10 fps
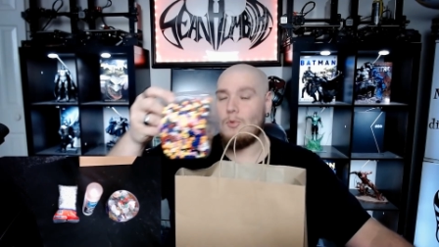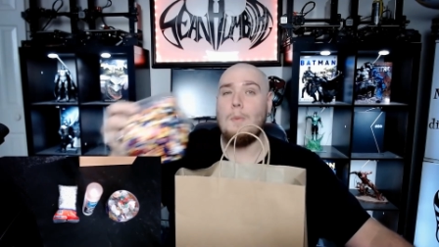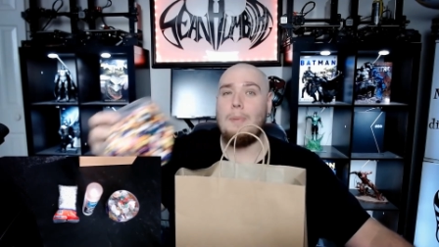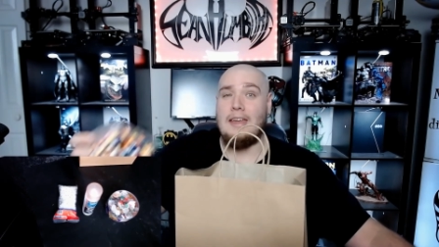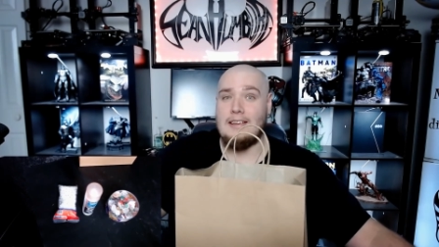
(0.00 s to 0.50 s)

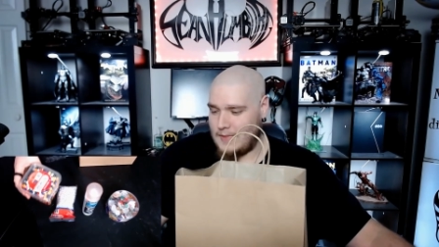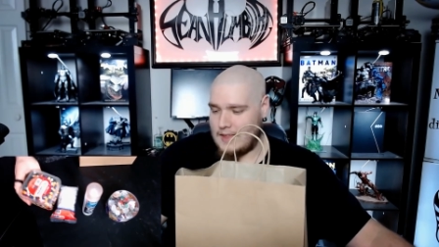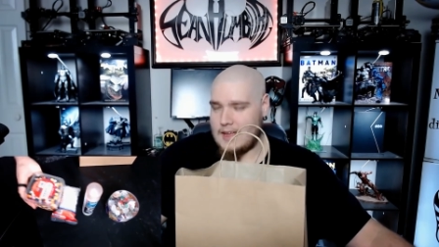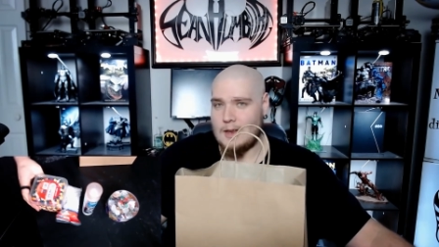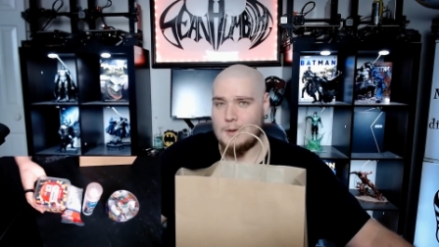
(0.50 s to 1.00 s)
beads,
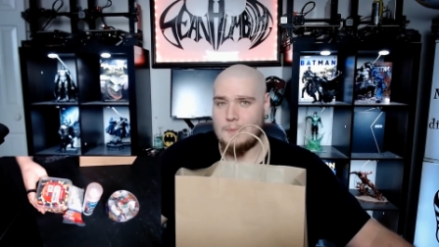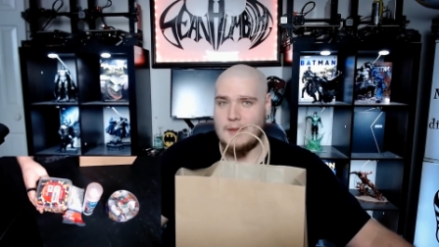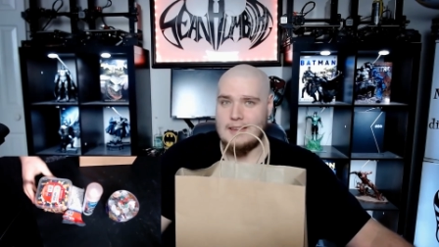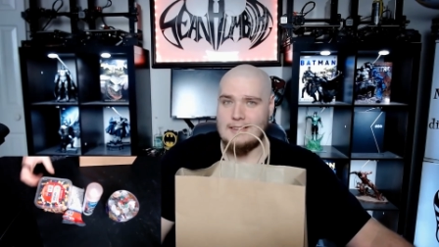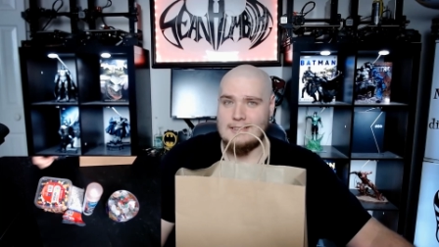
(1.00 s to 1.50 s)
colored
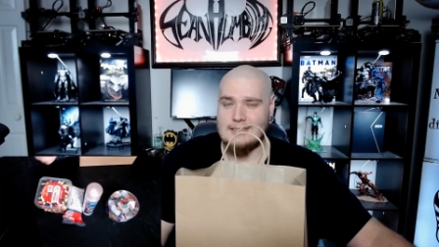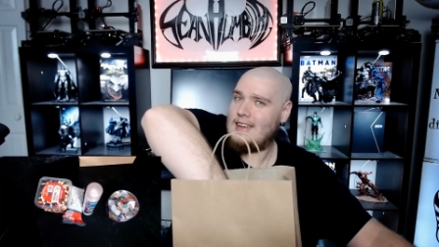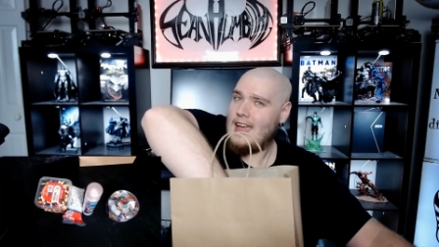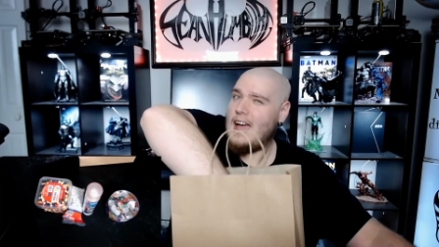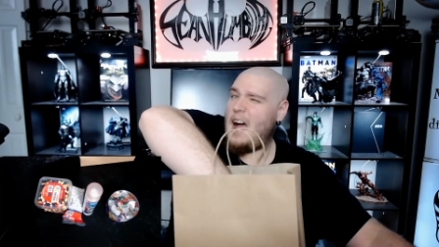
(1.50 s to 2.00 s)
beads.
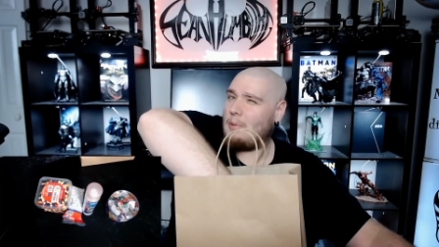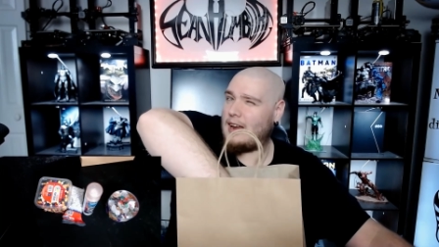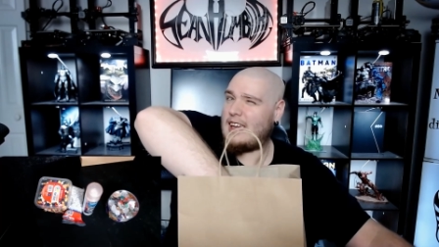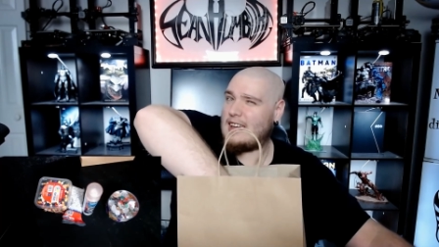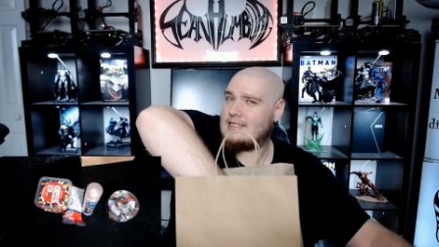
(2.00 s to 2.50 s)
I'm
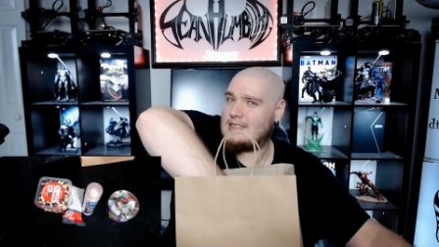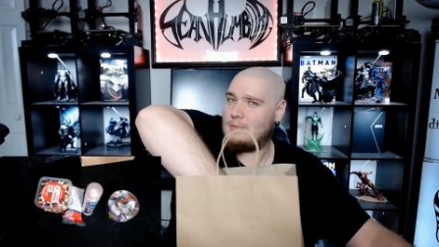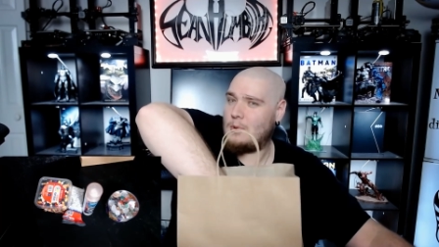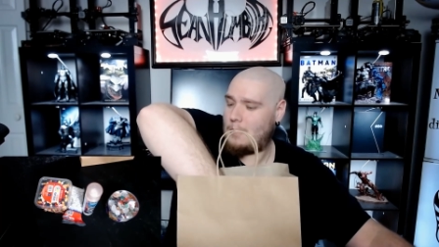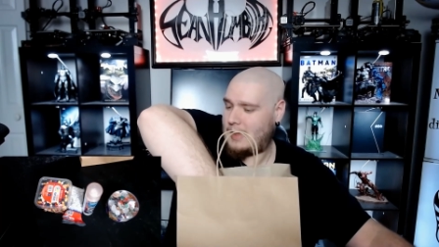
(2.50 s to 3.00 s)
gonna guess this
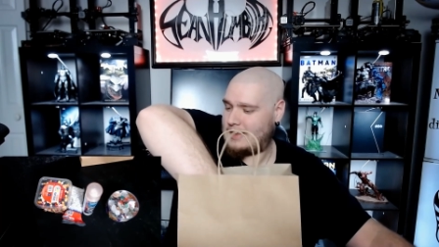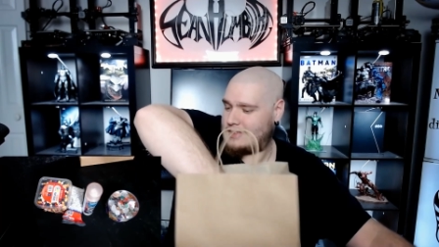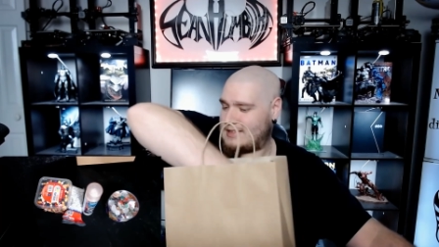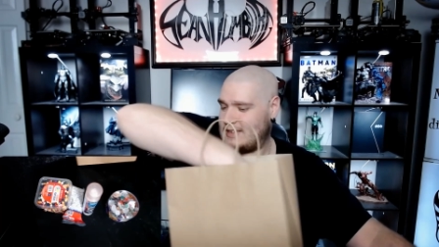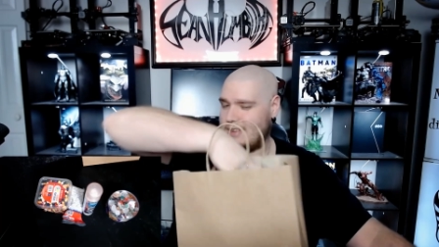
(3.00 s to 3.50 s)
is more
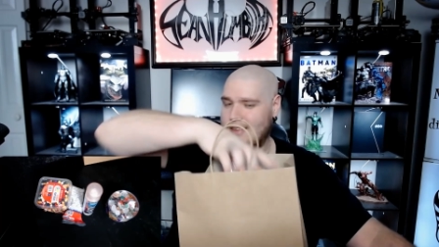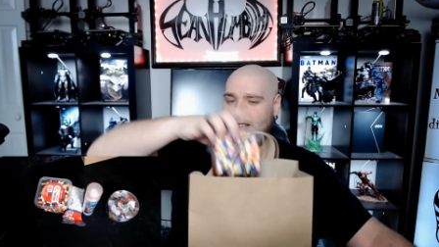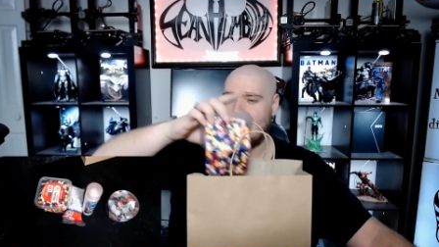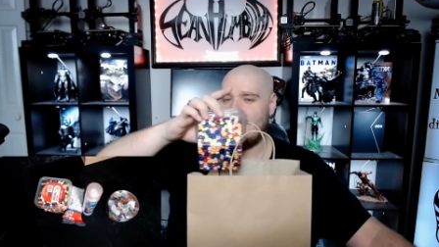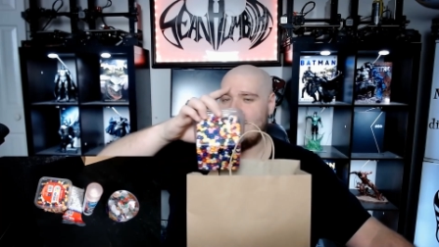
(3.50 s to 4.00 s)
beads.
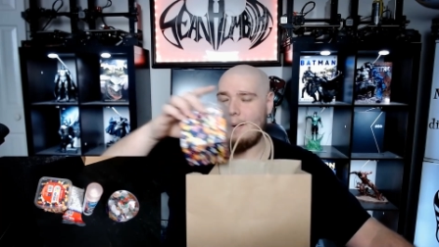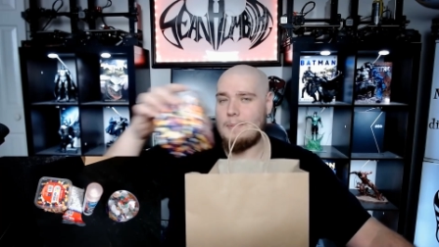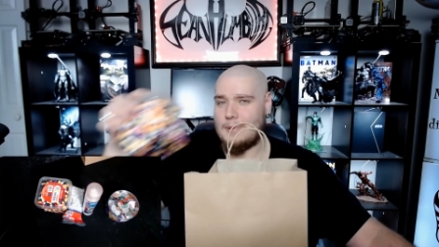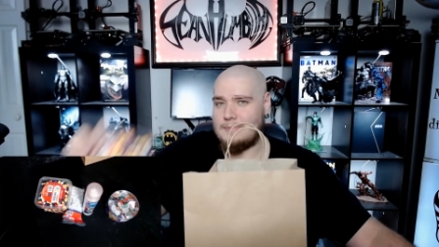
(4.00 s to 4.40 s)
Yep,